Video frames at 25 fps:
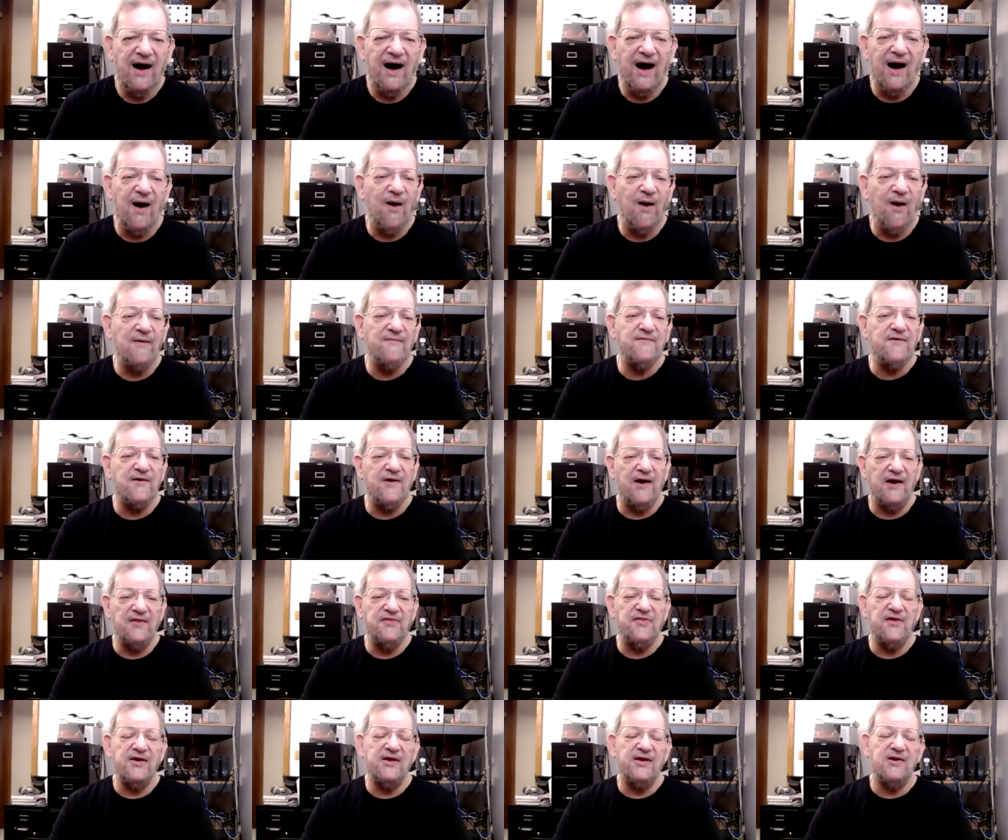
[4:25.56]
However,
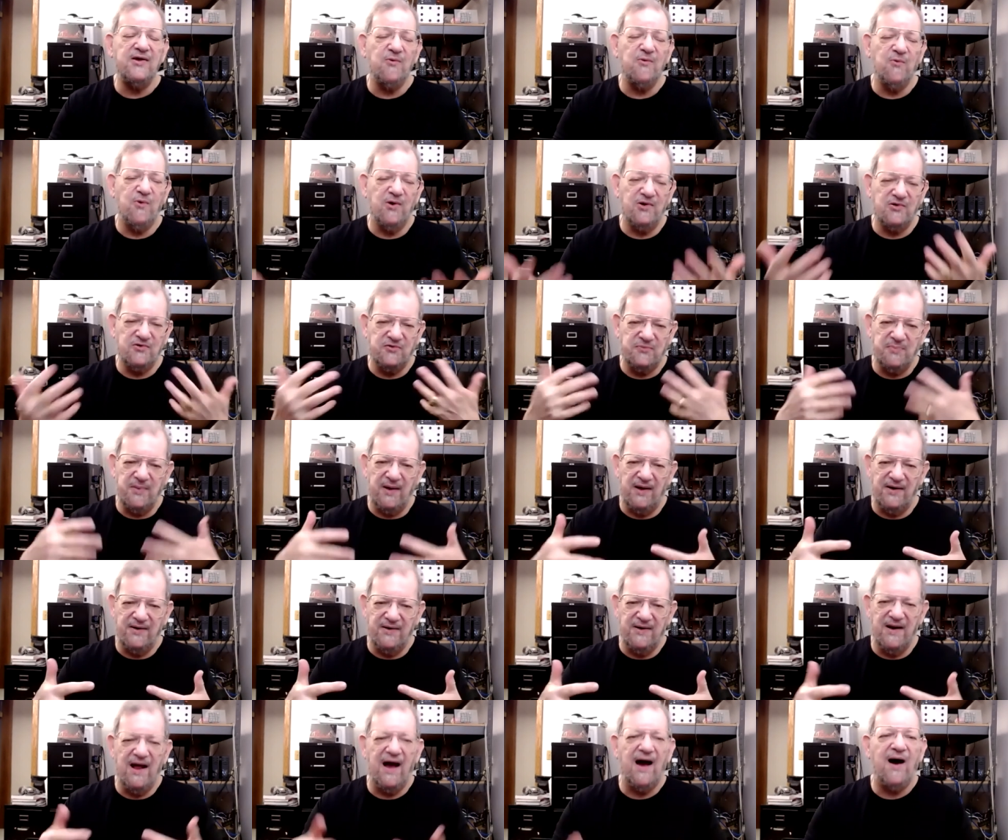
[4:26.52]
I think it works
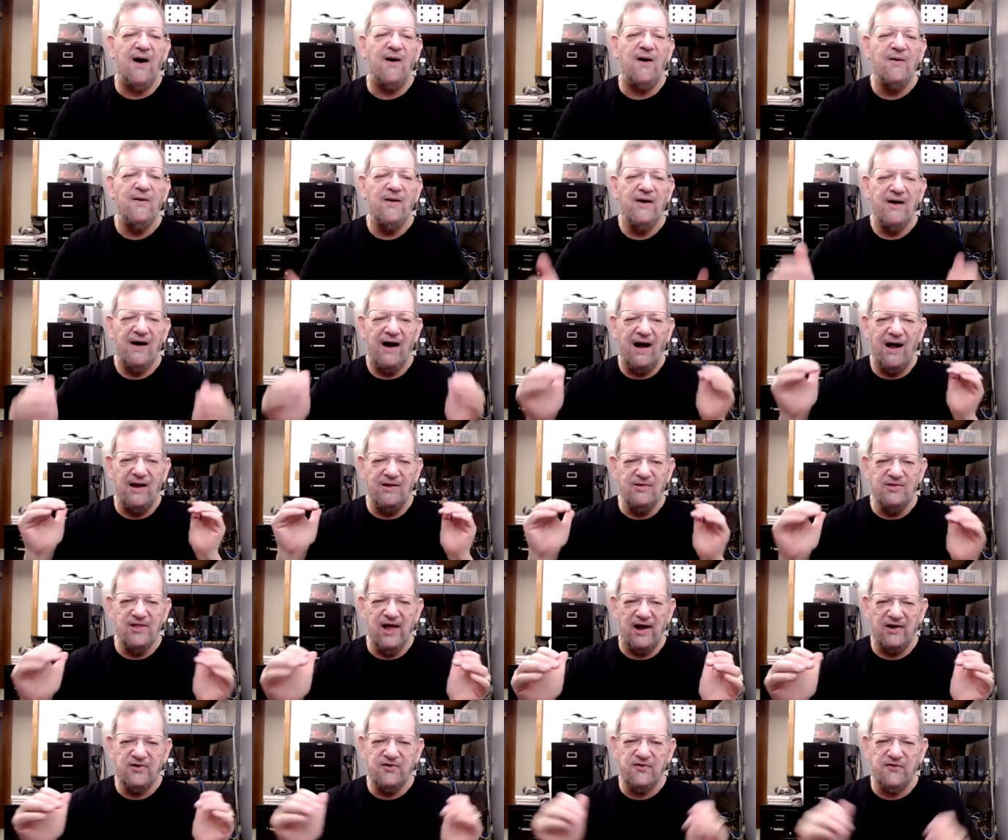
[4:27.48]
better now. I'll
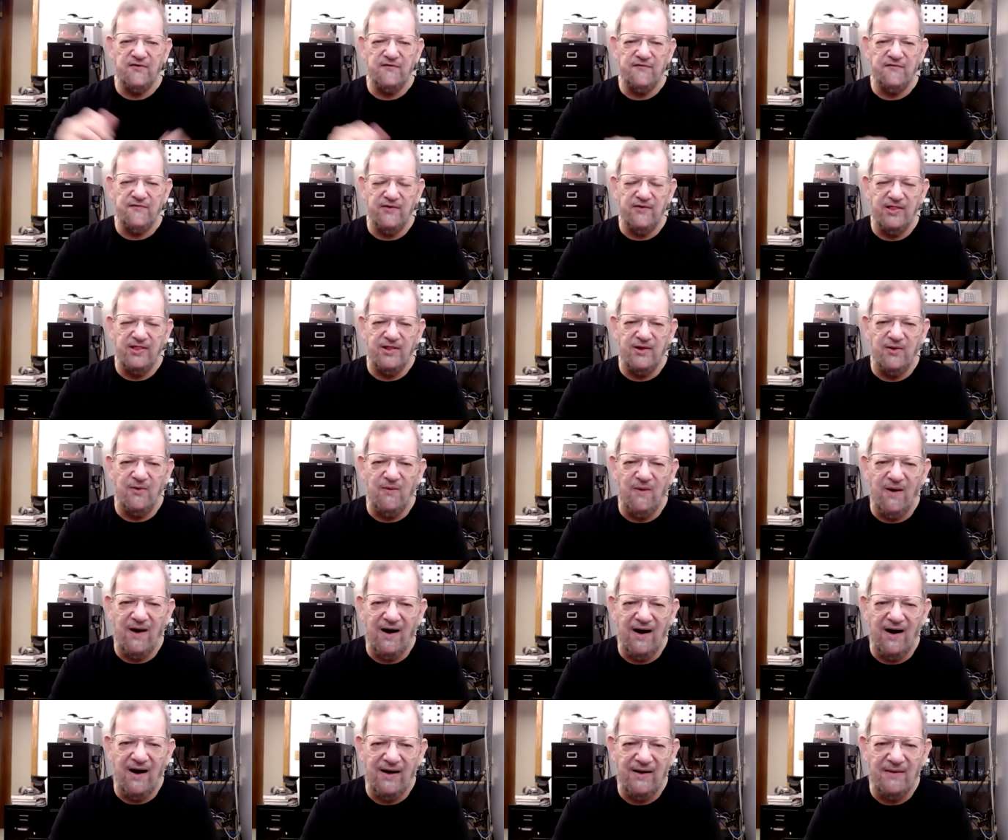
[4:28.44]
lecture for a little
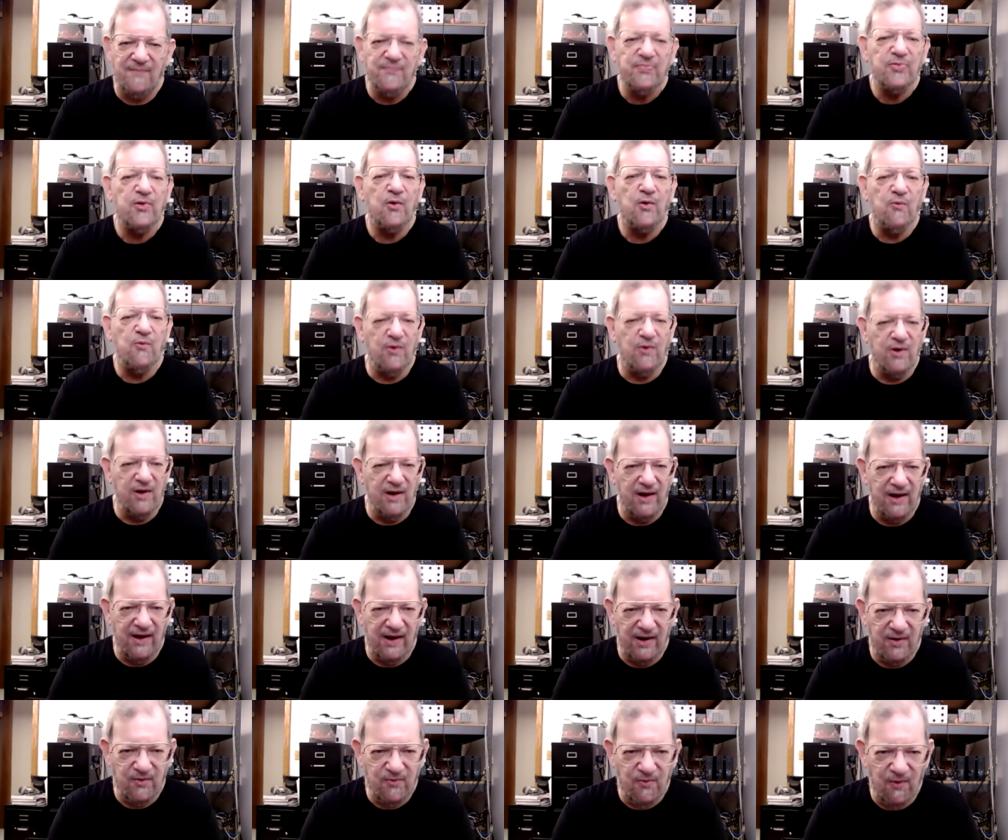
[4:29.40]
while, we'll
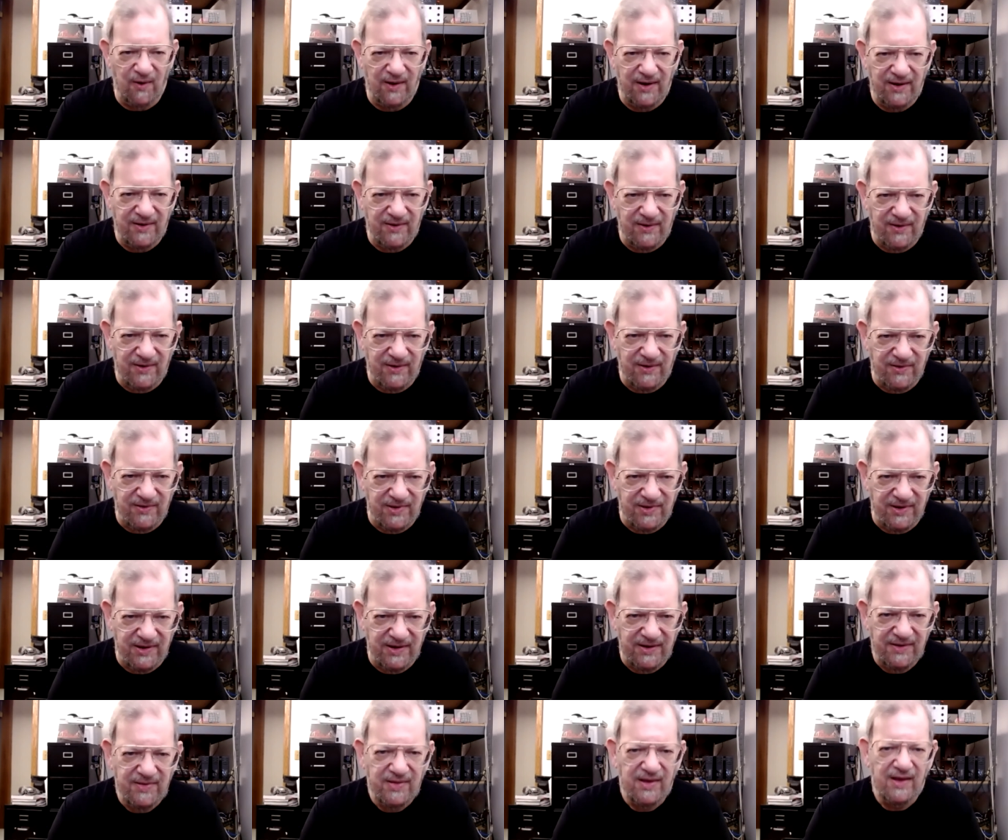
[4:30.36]
end way
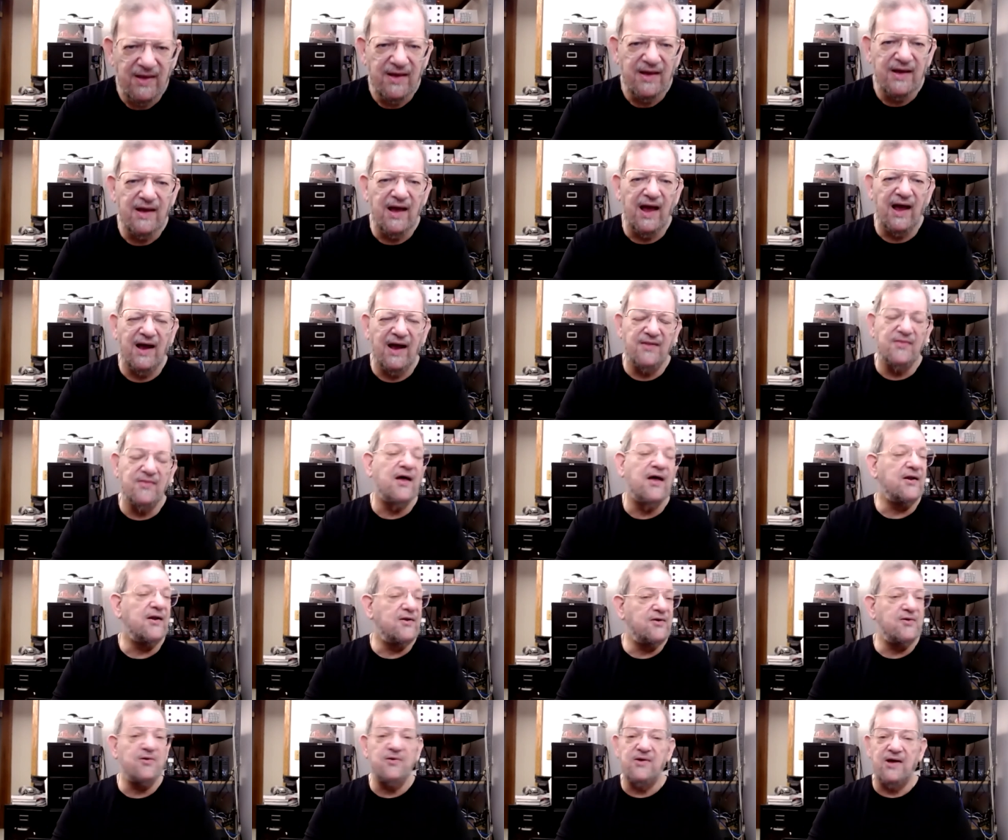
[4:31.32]
early, and
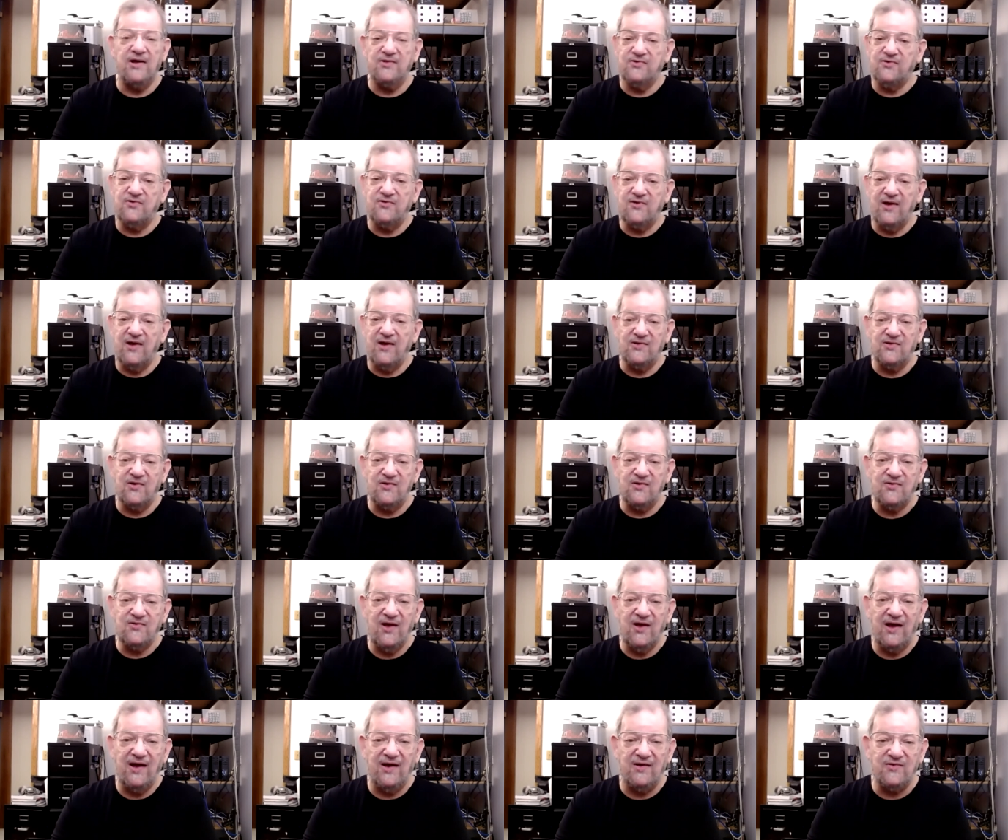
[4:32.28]
then you get to take the
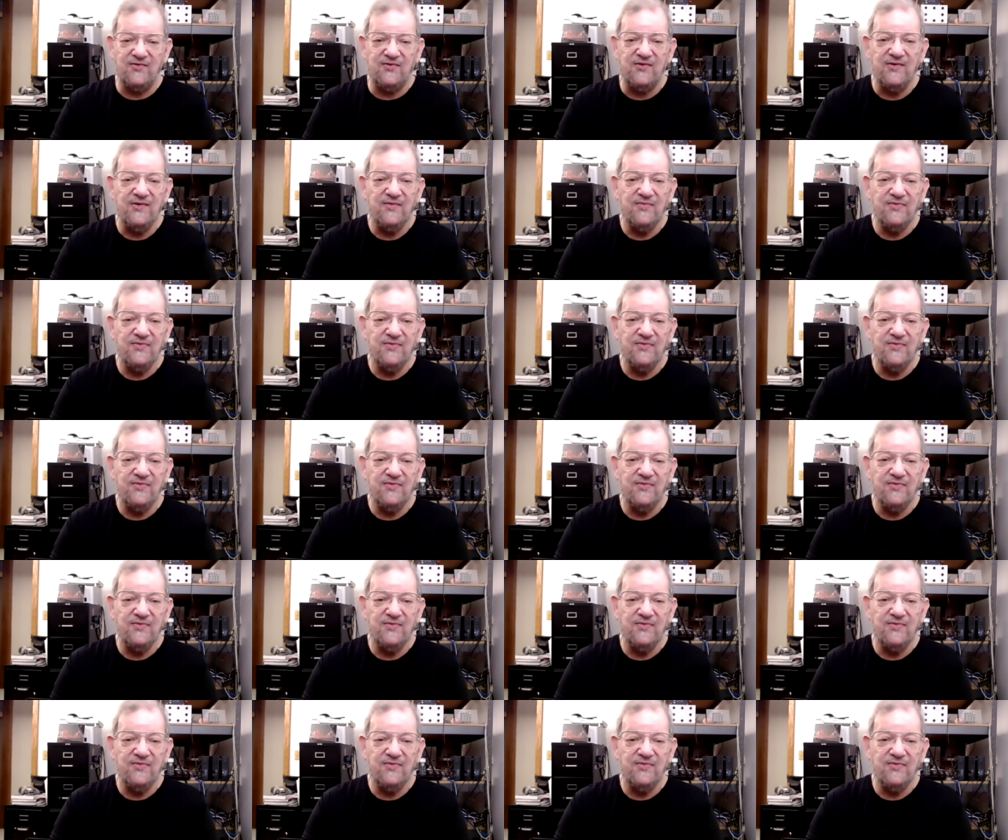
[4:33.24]
test.